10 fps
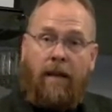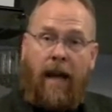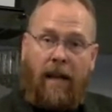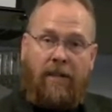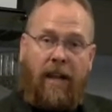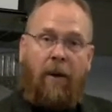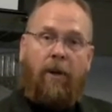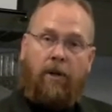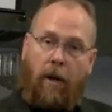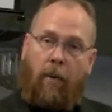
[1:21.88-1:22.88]
Now, listen, I
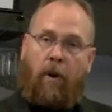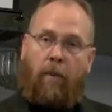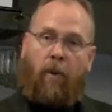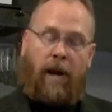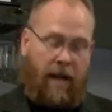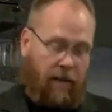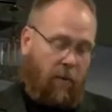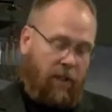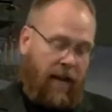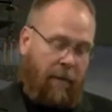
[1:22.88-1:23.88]
want, I want to point out that
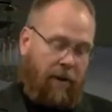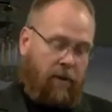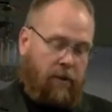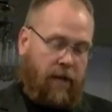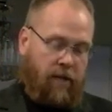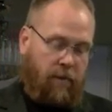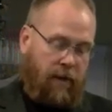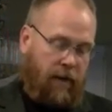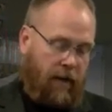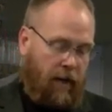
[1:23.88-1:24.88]
one time in the New
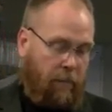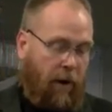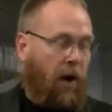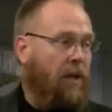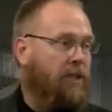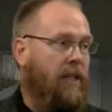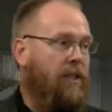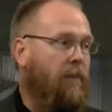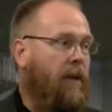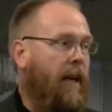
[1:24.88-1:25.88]
Testament, uh, Paul said
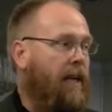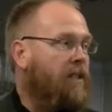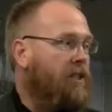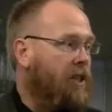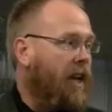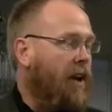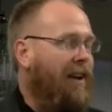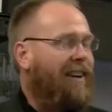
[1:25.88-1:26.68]
something like, "It's a shame."